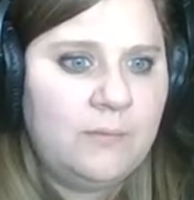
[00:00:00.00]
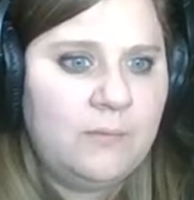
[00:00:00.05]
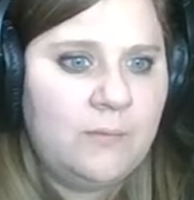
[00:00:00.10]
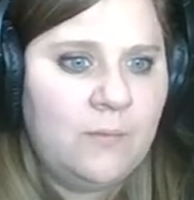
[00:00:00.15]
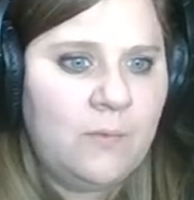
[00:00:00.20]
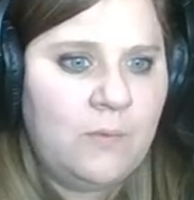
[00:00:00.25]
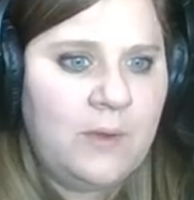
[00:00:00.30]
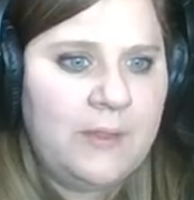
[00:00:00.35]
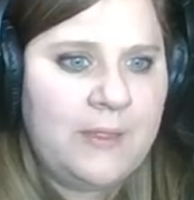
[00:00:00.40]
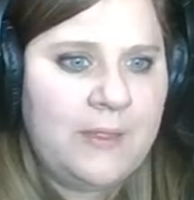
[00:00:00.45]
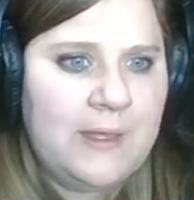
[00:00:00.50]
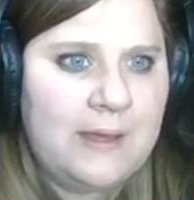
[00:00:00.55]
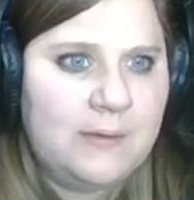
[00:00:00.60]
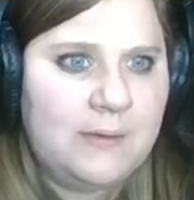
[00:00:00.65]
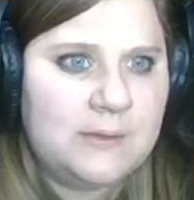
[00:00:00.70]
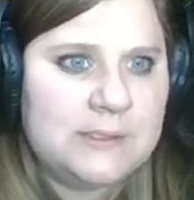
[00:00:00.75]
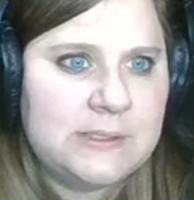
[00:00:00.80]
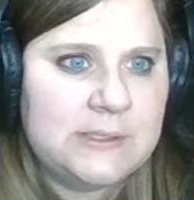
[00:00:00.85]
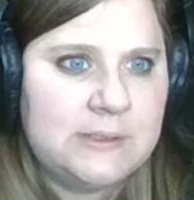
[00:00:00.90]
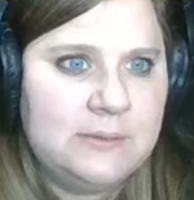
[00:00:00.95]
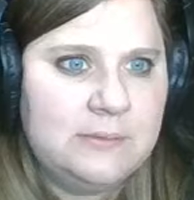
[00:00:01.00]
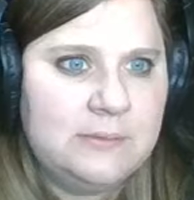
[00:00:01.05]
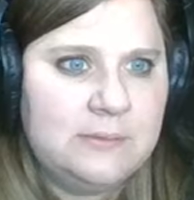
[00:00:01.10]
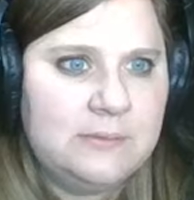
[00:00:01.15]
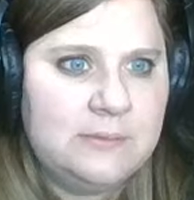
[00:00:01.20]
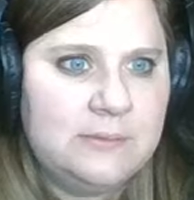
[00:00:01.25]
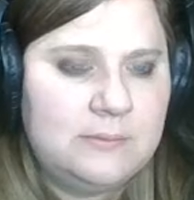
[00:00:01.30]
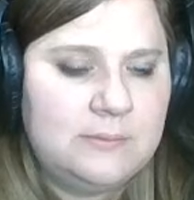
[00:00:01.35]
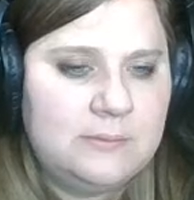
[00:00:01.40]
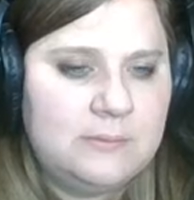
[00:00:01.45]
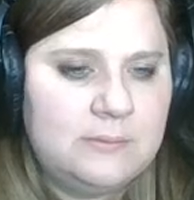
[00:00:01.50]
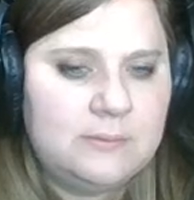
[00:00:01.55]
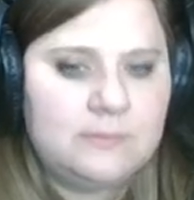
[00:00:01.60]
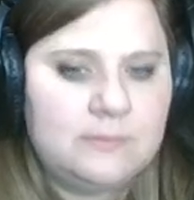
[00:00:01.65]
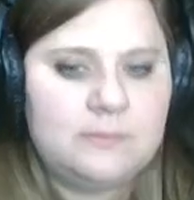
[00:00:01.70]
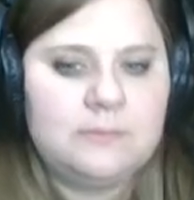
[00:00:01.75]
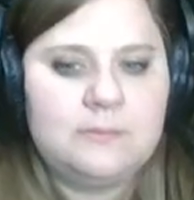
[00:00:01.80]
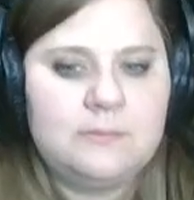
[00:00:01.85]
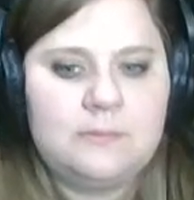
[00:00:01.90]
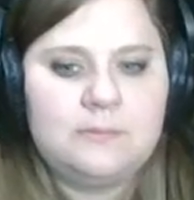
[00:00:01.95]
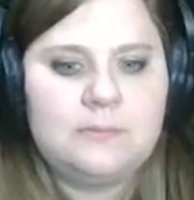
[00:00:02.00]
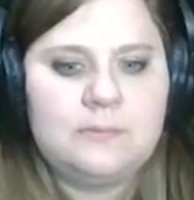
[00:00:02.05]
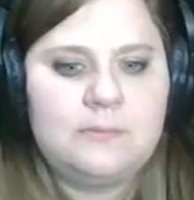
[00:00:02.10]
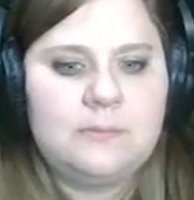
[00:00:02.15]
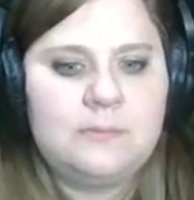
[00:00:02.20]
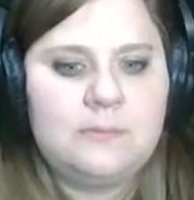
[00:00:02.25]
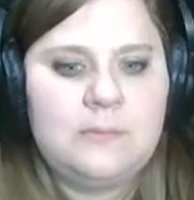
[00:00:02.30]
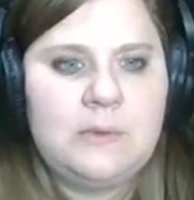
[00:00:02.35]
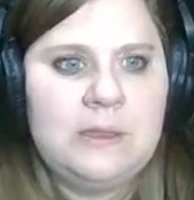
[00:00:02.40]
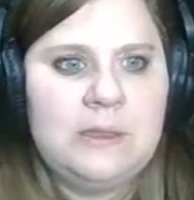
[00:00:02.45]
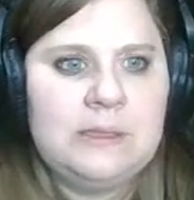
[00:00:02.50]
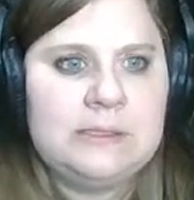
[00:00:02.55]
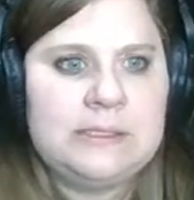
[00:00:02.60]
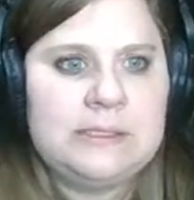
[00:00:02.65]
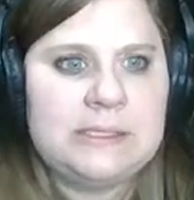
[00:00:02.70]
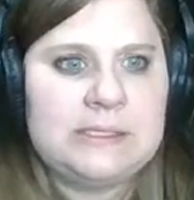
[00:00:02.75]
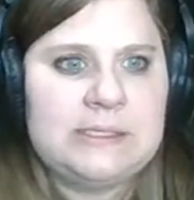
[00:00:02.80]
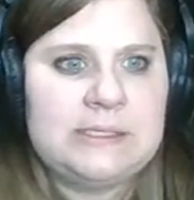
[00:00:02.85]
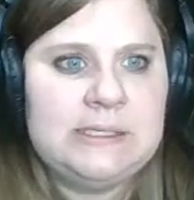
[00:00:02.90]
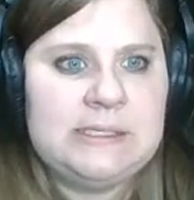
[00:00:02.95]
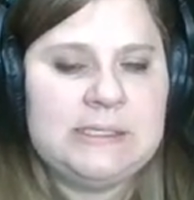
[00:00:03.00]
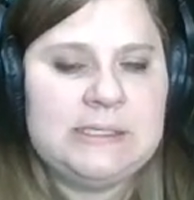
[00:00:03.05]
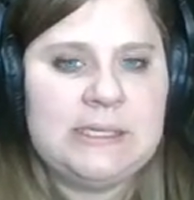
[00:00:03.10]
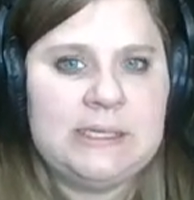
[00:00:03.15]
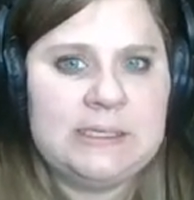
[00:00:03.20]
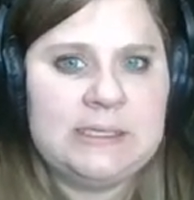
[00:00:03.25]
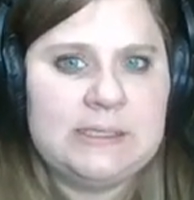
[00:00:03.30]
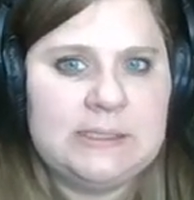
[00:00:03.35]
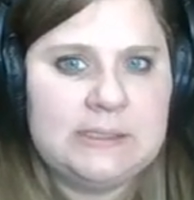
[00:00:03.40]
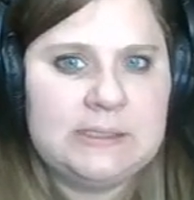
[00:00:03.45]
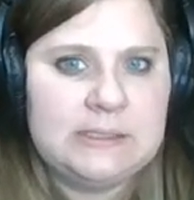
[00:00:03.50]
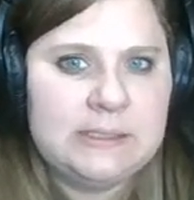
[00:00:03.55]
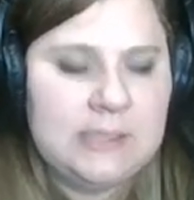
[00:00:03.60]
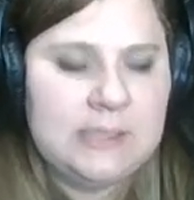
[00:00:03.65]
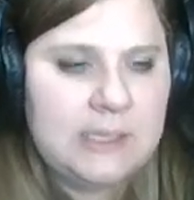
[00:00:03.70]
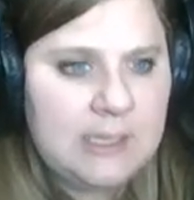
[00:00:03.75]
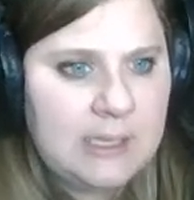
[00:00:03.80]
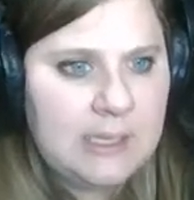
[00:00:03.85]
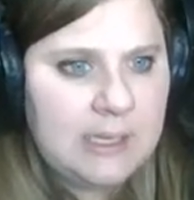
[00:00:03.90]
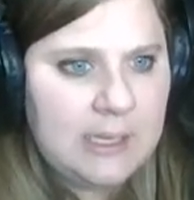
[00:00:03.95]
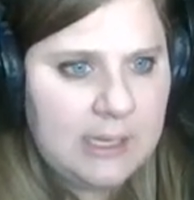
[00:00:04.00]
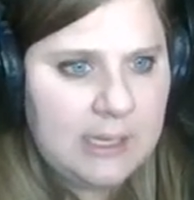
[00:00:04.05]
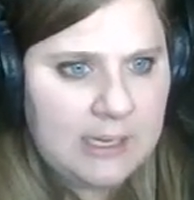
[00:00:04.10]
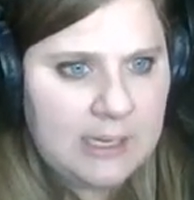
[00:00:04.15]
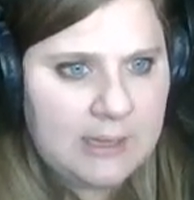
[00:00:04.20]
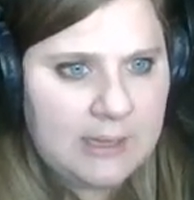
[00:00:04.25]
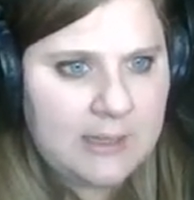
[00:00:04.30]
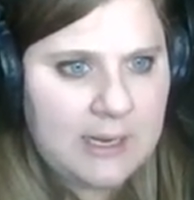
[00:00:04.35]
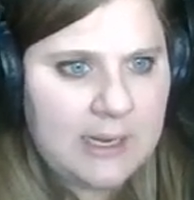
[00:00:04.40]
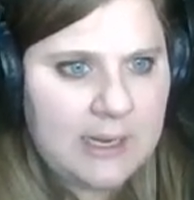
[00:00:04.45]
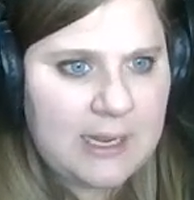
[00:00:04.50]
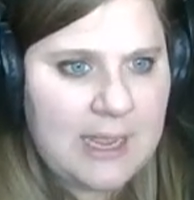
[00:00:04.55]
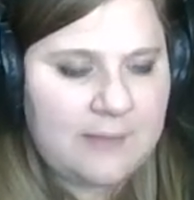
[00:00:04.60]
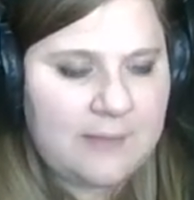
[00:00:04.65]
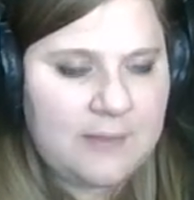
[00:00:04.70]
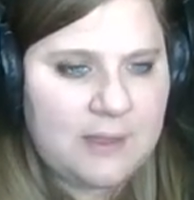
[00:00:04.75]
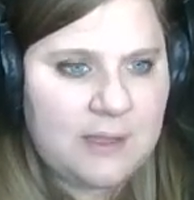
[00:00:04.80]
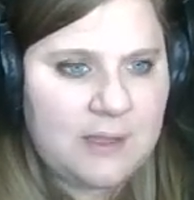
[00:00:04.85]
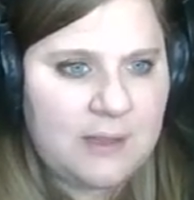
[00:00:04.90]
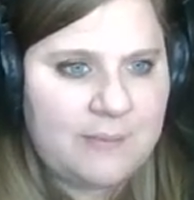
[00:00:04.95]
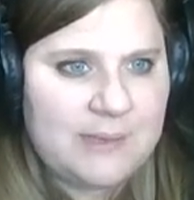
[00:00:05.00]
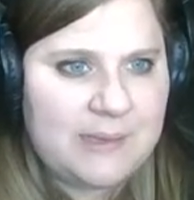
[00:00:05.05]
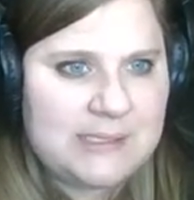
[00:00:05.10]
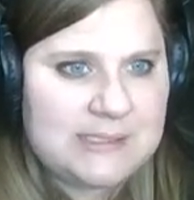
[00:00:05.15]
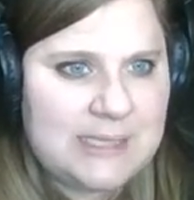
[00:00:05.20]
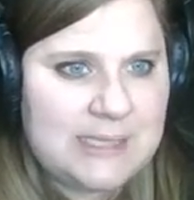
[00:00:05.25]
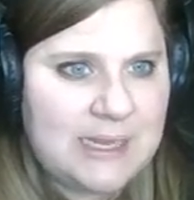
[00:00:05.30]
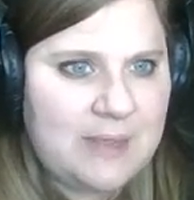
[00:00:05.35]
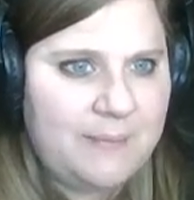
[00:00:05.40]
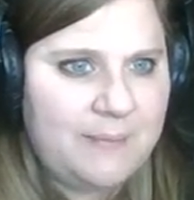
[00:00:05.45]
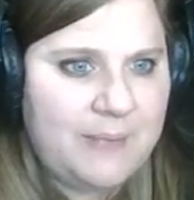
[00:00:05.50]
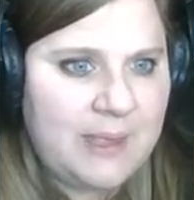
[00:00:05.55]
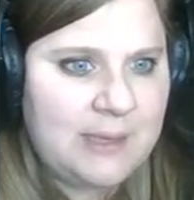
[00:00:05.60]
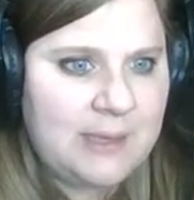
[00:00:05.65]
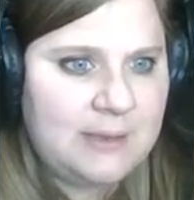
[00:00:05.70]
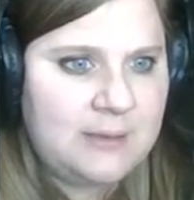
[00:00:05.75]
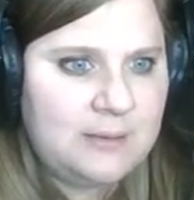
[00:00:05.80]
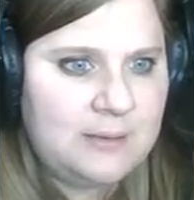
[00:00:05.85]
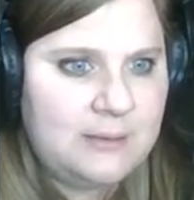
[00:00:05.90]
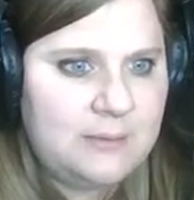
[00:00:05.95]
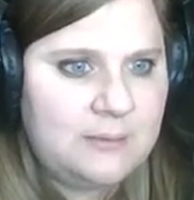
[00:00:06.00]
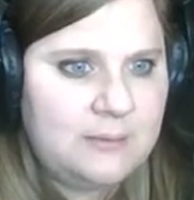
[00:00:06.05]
1066, and then I have to click my second button,